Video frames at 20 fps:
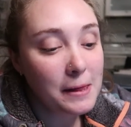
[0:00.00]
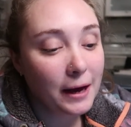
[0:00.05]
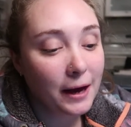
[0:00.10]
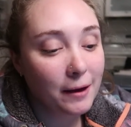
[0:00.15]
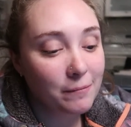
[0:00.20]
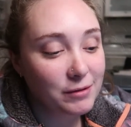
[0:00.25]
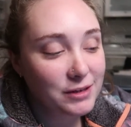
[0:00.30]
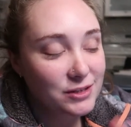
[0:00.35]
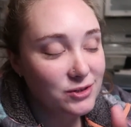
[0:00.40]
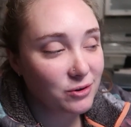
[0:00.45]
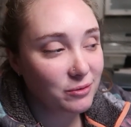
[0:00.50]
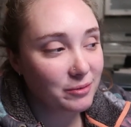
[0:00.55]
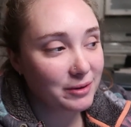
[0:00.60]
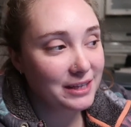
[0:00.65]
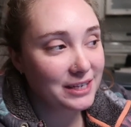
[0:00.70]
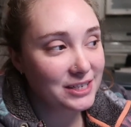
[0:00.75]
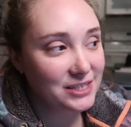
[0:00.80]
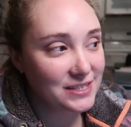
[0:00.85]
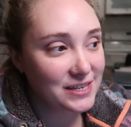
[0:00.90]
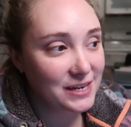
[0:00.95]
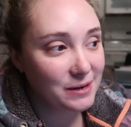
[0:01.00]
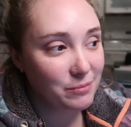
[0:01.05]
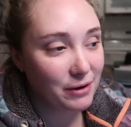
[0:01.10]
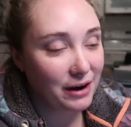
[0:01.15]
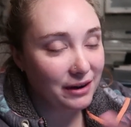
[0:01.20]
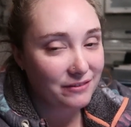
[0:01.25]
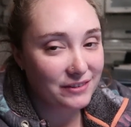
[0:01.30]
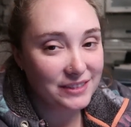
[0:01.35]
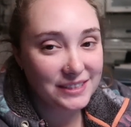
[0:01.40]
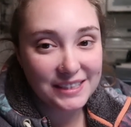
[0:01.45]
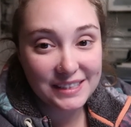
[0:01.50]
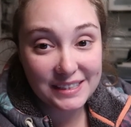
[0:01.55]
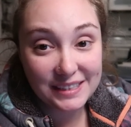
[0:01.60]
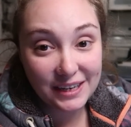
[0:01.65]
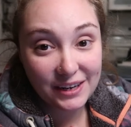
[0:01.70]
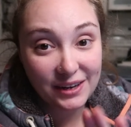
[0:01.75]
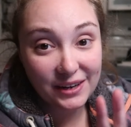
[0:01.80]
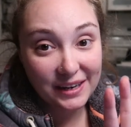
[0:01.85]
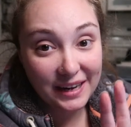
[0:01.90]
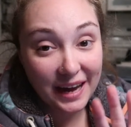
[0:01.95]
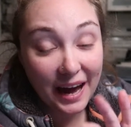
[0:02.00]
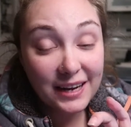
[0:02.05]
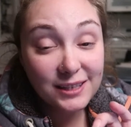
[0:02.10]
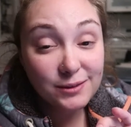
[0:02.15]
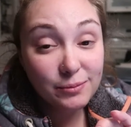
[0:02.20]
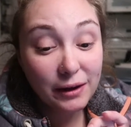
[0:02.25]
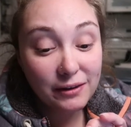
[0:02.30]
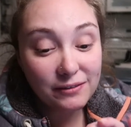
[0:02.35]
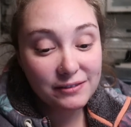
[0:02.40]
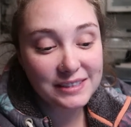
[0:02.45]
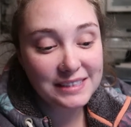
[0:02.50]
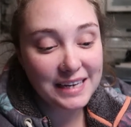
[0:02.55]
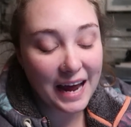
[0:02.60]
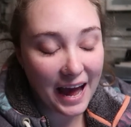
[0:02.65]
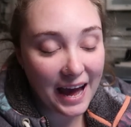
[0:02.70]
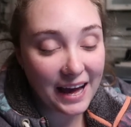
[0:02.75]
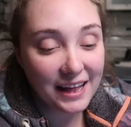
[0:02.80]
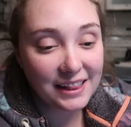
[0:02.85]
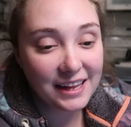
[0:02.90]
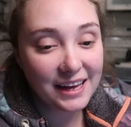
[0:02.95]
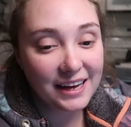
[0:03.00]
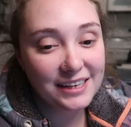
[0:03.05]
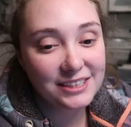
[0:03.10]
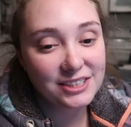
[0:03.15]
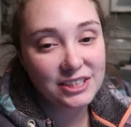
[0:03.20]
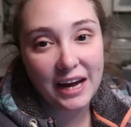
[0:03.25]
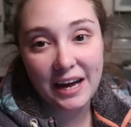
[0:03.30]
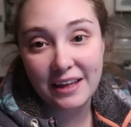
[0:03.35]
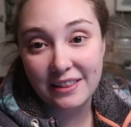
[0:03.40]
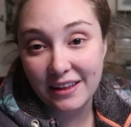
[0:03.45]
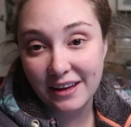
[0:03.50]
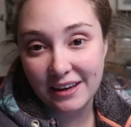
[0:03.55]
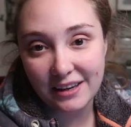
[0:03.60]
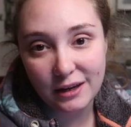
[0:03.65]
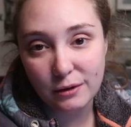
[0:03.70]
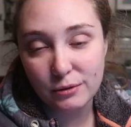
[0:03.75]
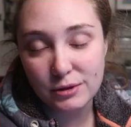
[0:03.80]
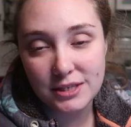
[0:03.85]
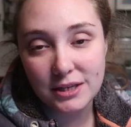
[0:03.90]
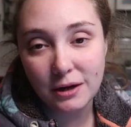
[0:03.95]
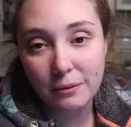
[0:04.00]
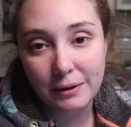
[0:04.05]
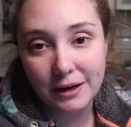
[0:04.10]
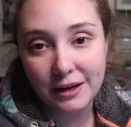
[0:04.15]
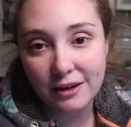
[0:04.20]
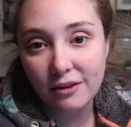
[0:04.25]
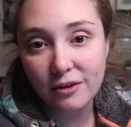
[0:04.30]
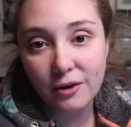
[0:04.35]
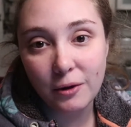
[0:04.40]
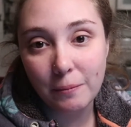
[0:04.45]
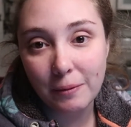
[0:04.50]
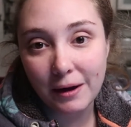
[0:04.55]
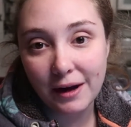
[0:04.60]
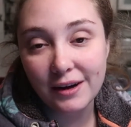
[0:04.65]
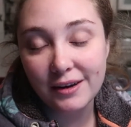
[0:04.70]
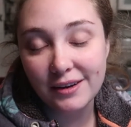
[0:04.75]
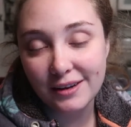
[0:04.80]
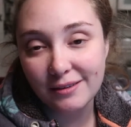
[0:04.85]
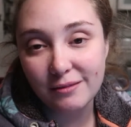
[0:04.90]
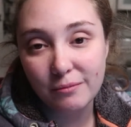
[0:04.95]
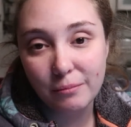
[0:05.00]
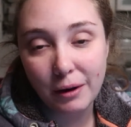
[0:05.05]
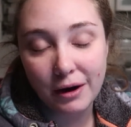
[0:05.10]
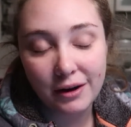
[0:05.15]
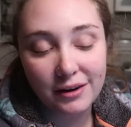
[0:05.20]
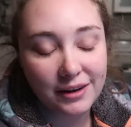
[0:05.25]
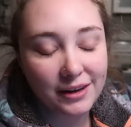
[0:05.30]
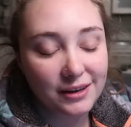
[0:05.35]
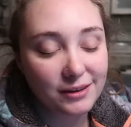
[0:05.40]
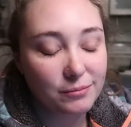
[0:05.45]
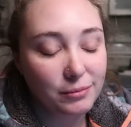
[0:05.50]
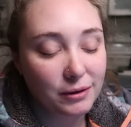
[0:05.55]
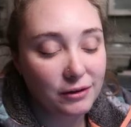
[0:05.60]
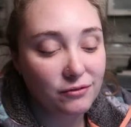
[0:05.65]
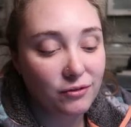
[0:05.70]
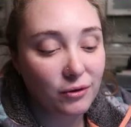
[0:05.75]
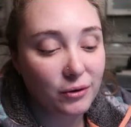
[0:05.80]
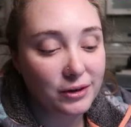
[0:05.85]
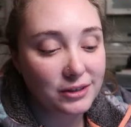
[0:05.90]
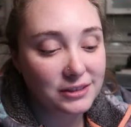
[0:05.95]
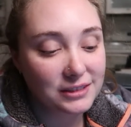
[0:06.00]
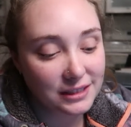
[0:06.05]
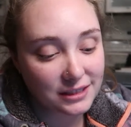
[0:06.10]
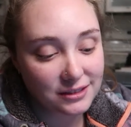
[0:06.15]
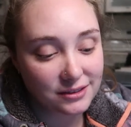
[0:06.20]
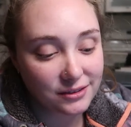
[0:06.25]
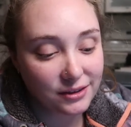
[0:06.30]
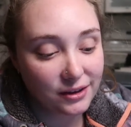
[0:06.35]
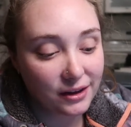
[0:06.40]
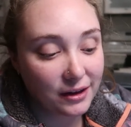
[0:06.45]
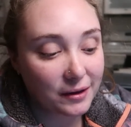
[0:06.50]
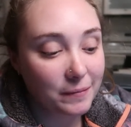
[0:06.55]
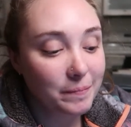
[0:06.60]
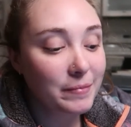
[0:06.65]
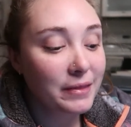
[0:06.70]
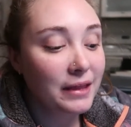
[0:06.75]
Because normally they just eat breakfast and dinner. He has breakfast at lunch, and then he was still being a little punk and barking before 6 o'clock.